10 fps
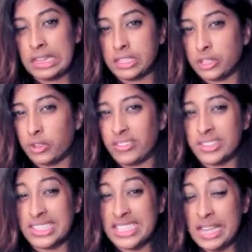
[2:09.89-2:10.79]
the sort of
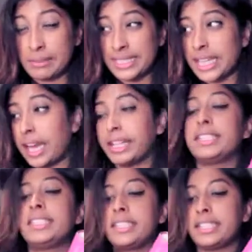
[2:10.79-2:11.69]
the same style
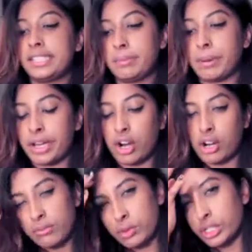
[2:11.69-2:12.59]
as this, but
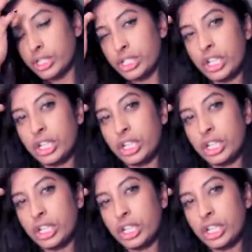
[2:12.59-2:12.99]
are more